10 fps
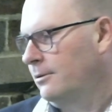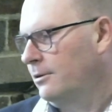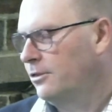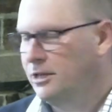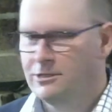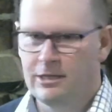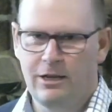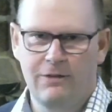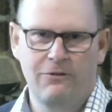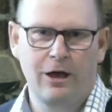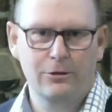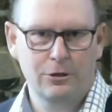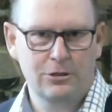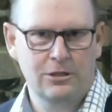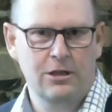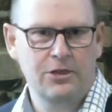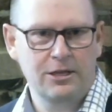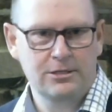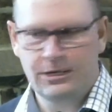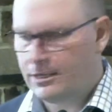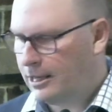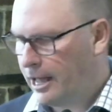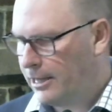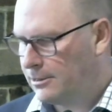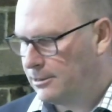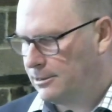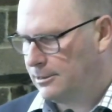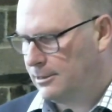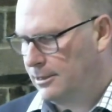the things that he values and the things that he hates.